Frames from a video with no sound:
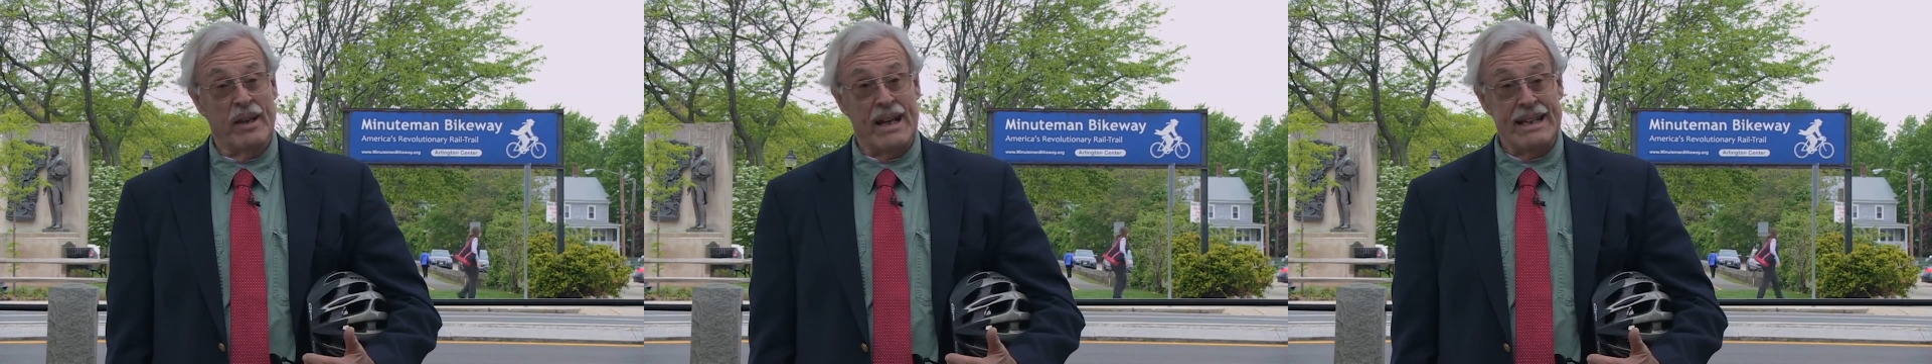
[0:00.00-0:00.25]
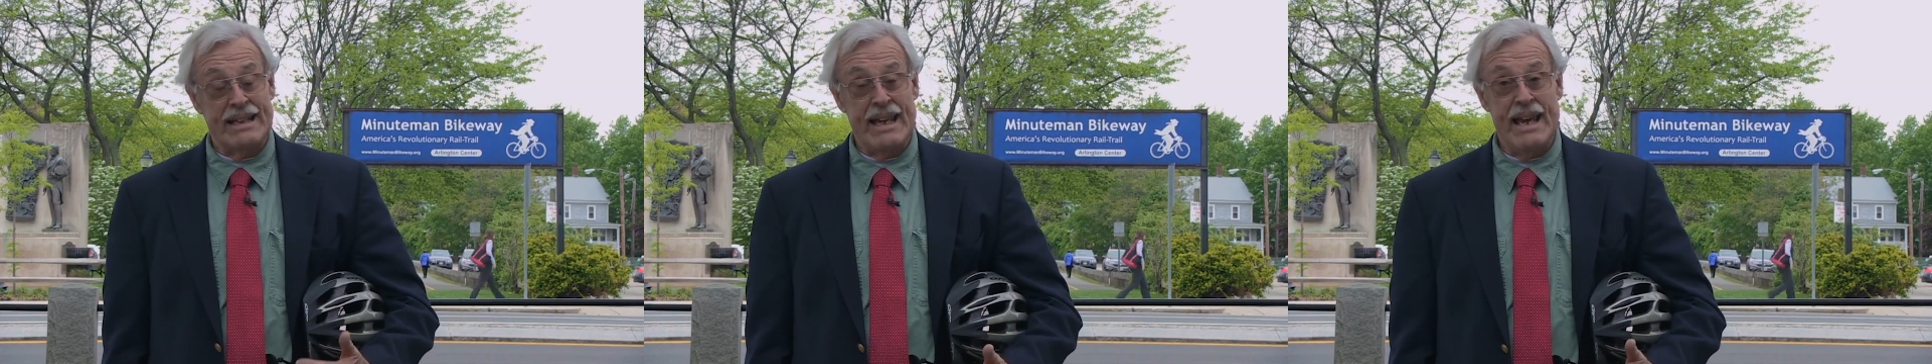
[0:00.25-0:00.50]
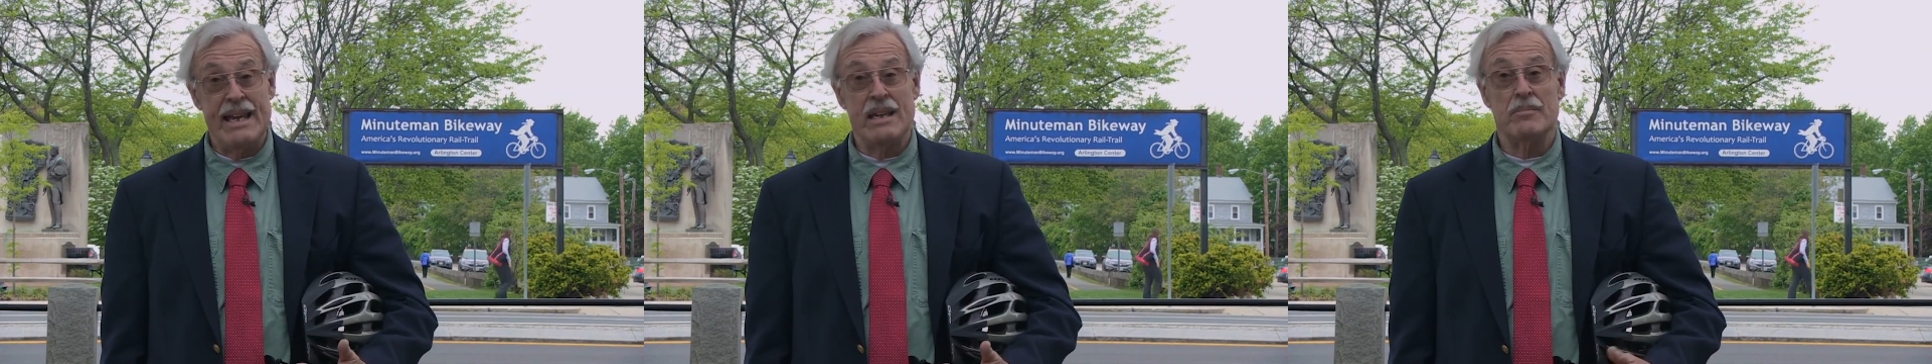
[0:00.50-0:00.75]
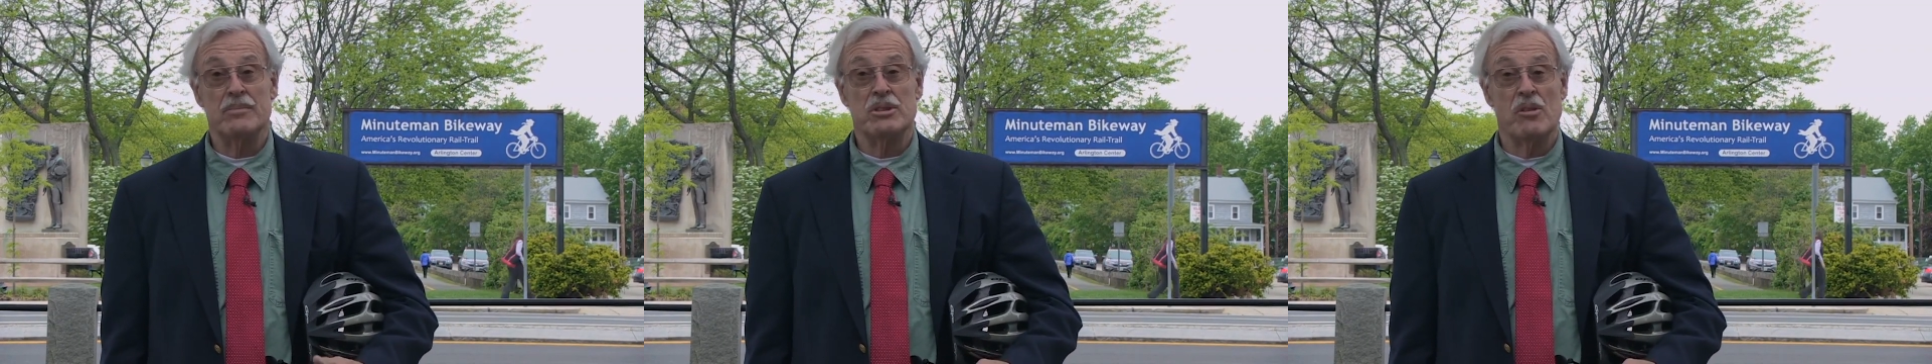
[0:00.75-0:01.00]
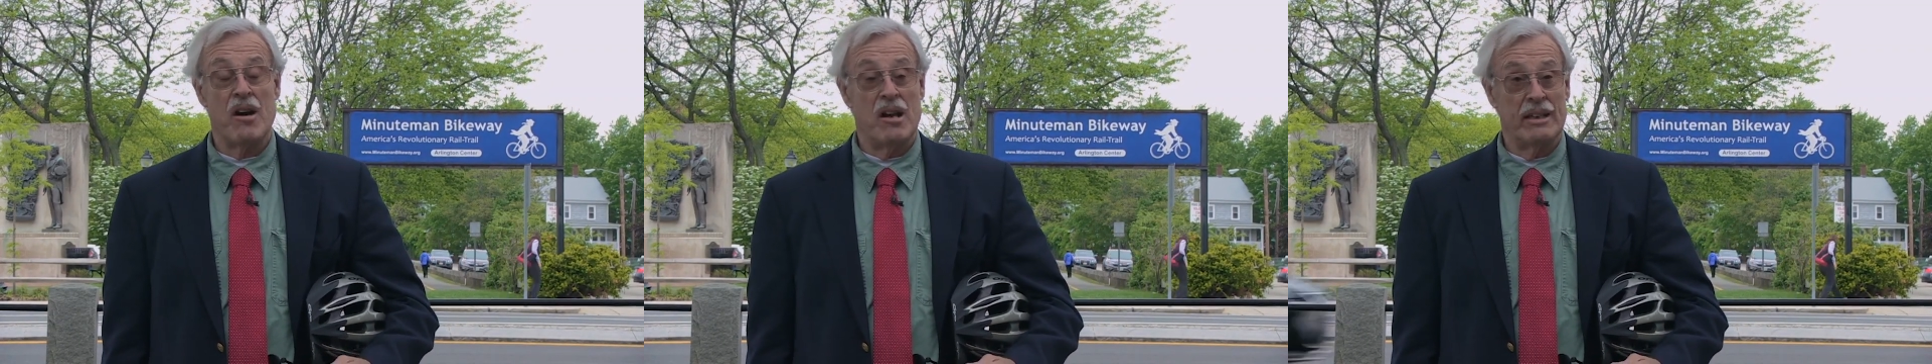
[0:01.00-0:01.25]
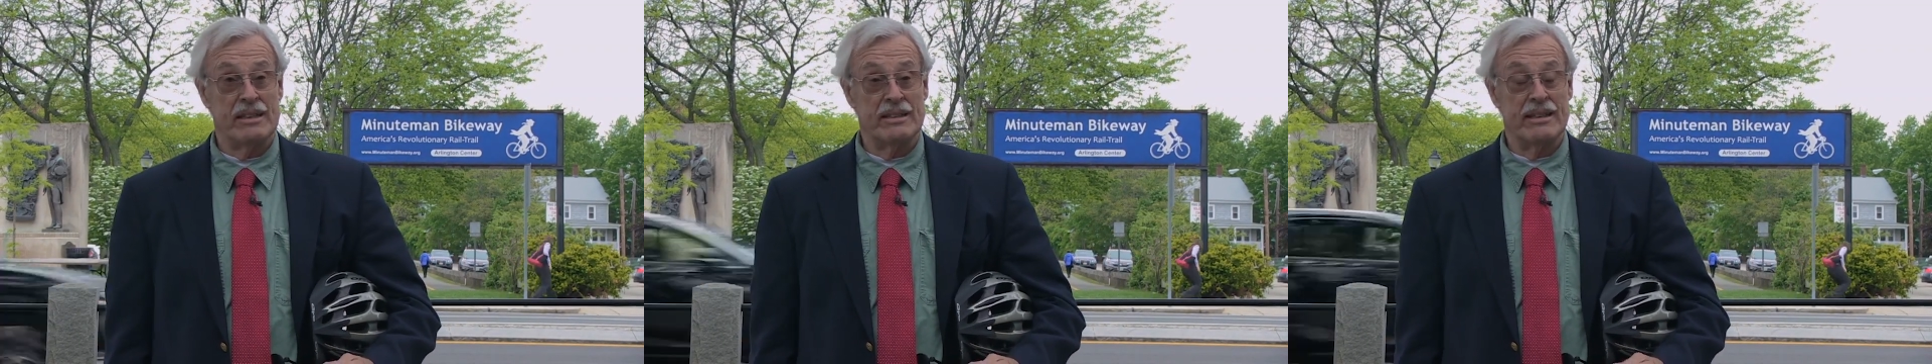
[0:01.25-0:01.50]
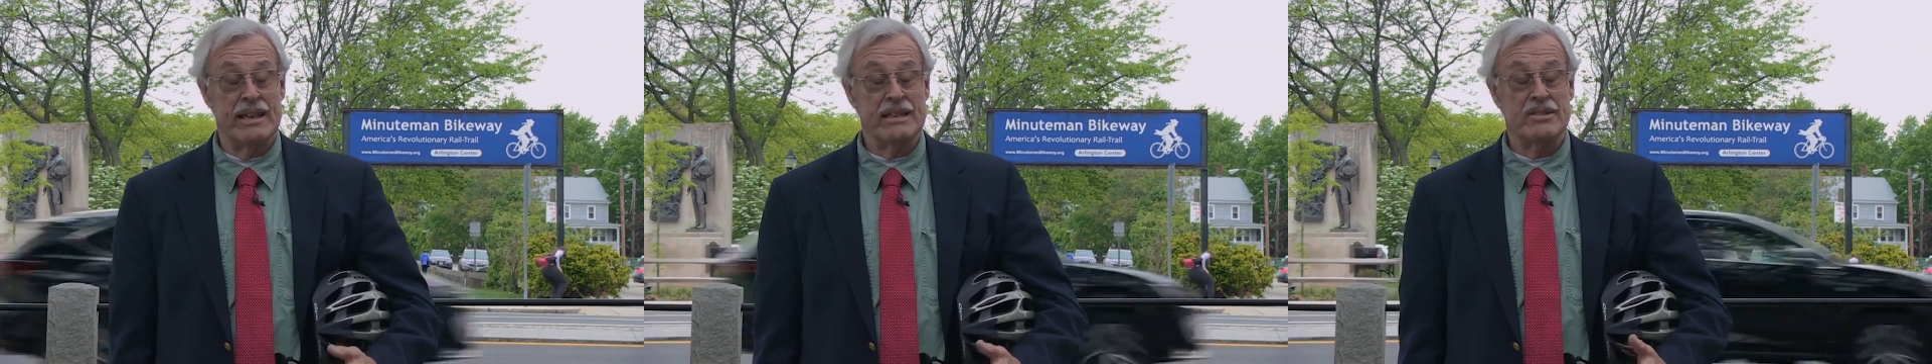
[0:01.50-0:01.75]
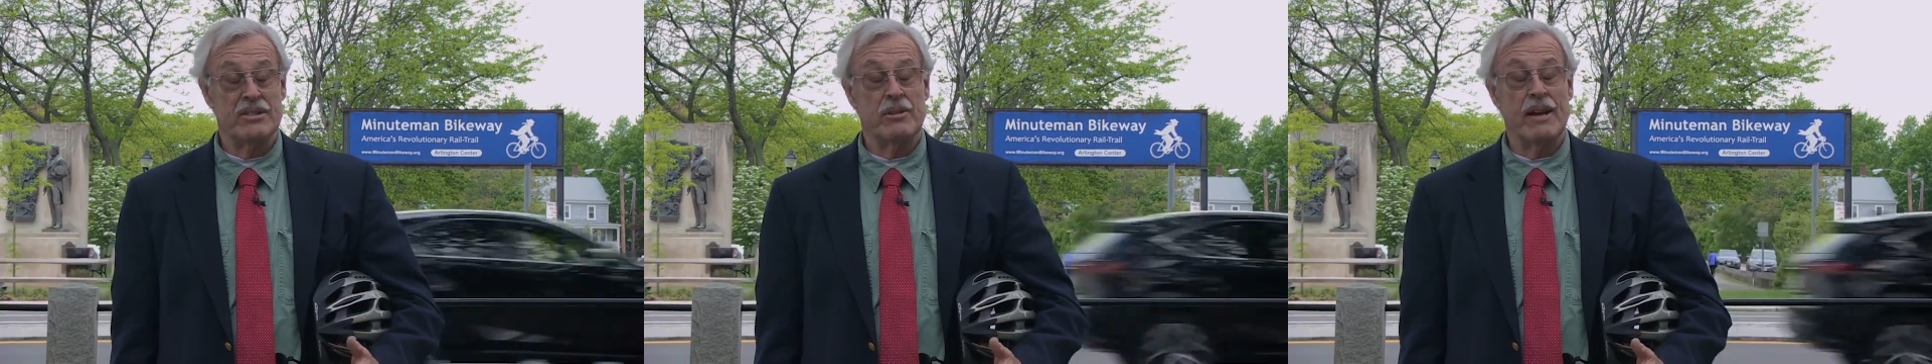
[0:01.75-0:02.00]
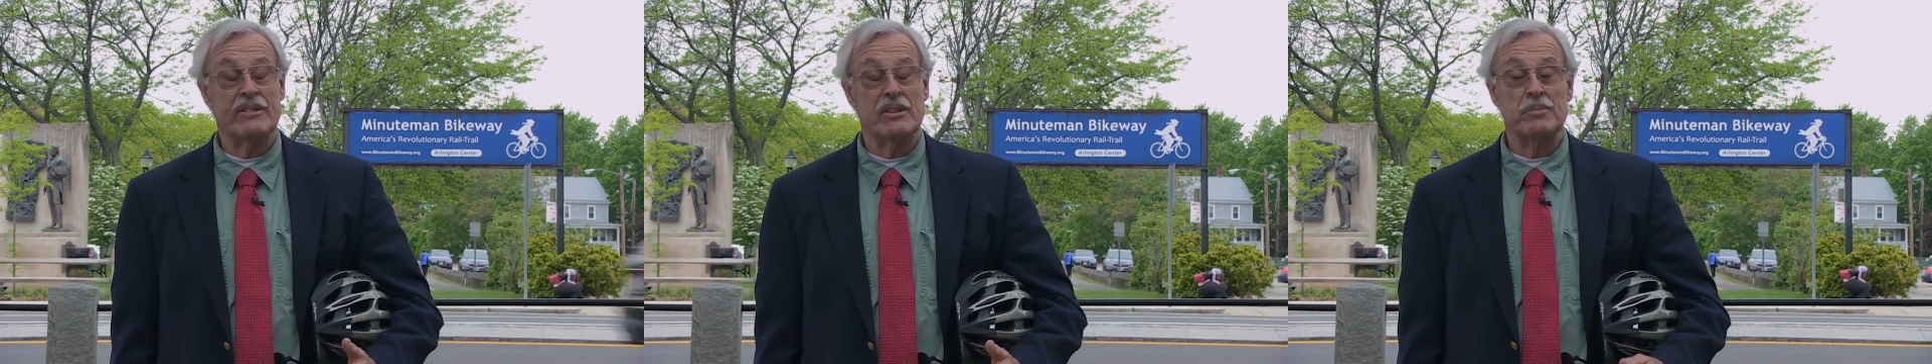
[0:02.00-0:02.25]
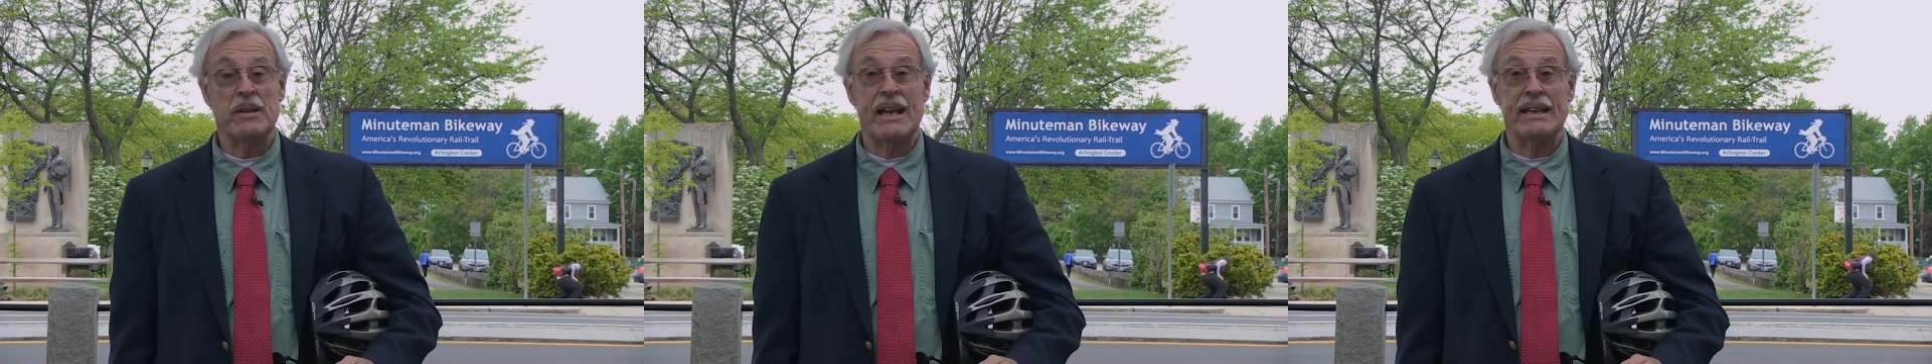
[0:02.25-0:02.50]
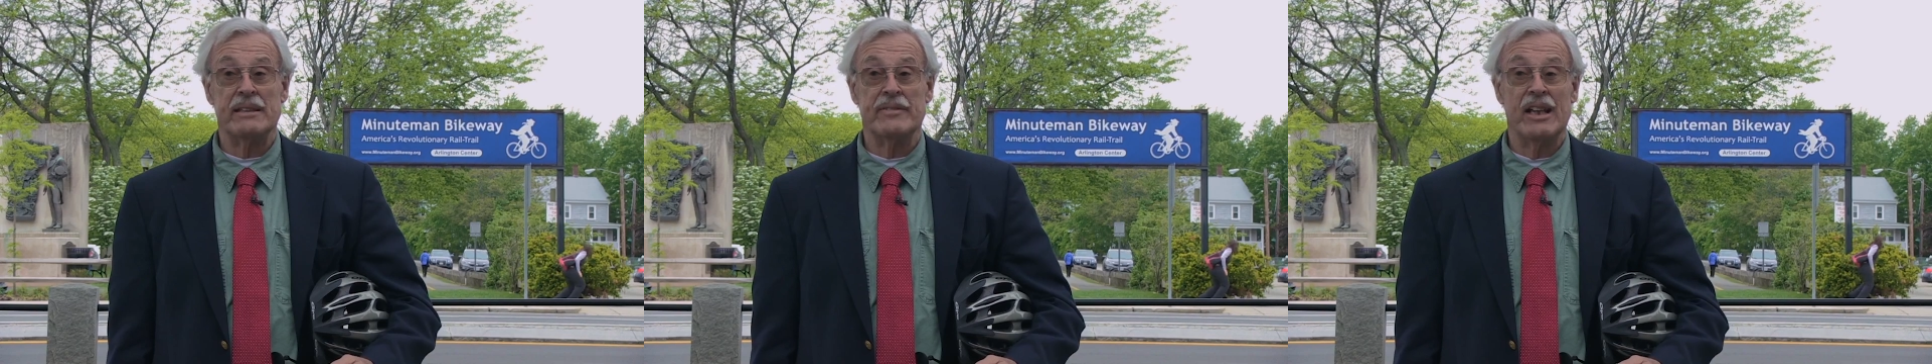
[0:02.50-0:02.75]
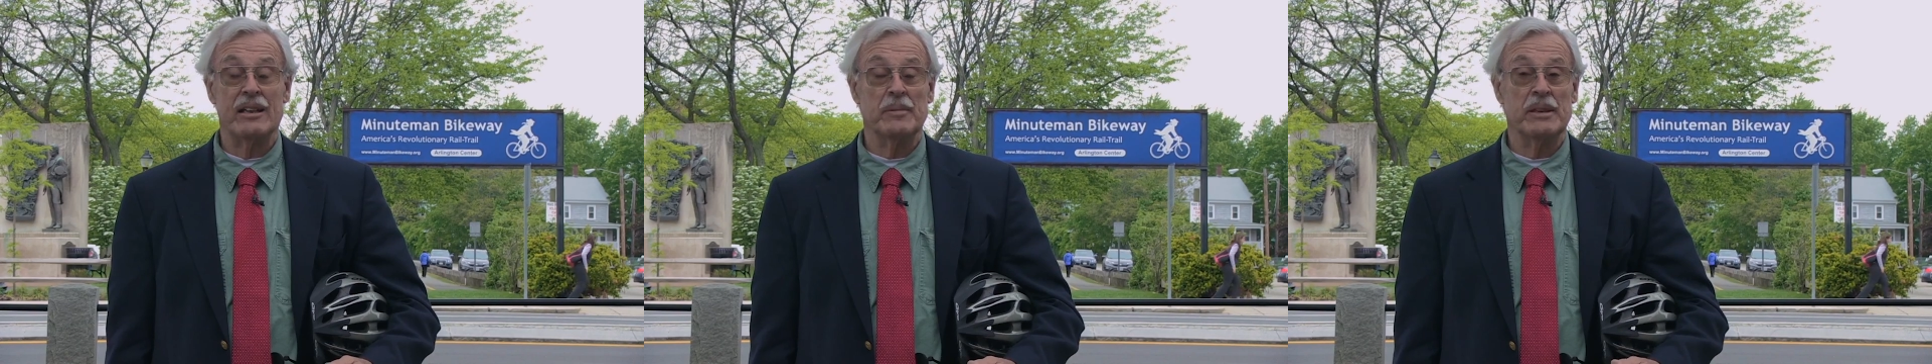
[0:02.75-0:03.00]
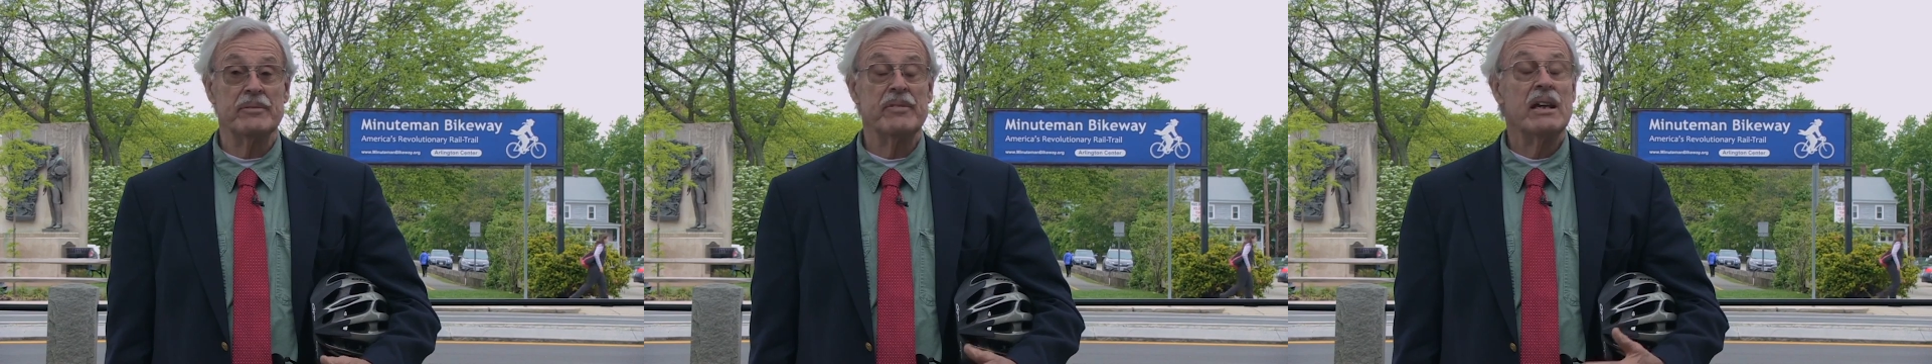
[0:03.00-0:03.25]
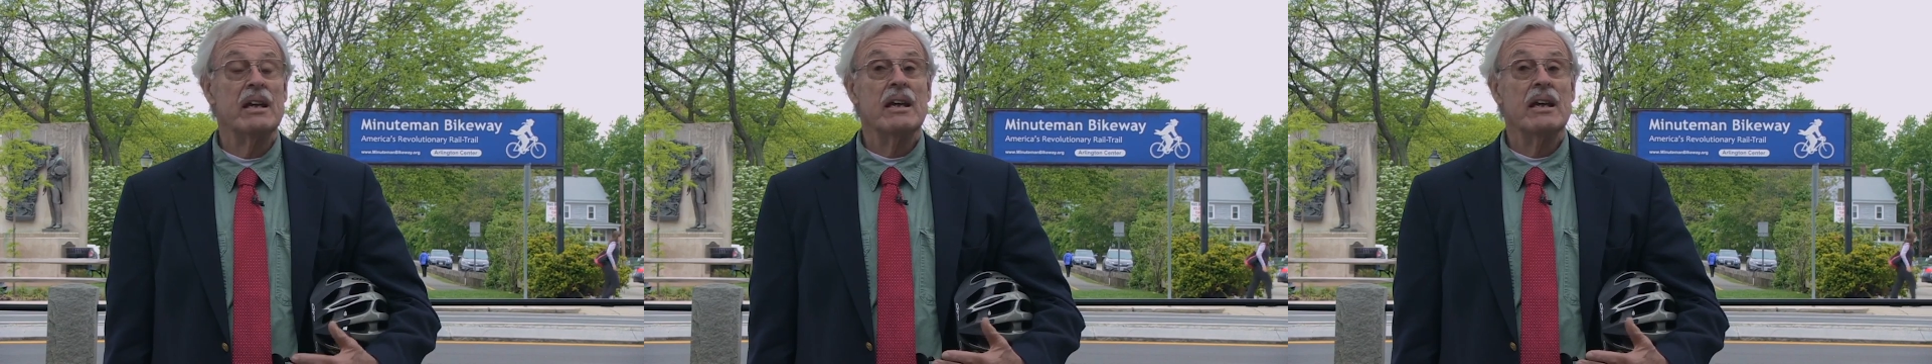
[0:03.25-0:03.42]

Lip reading: when I came to Arlington as the director of planning development,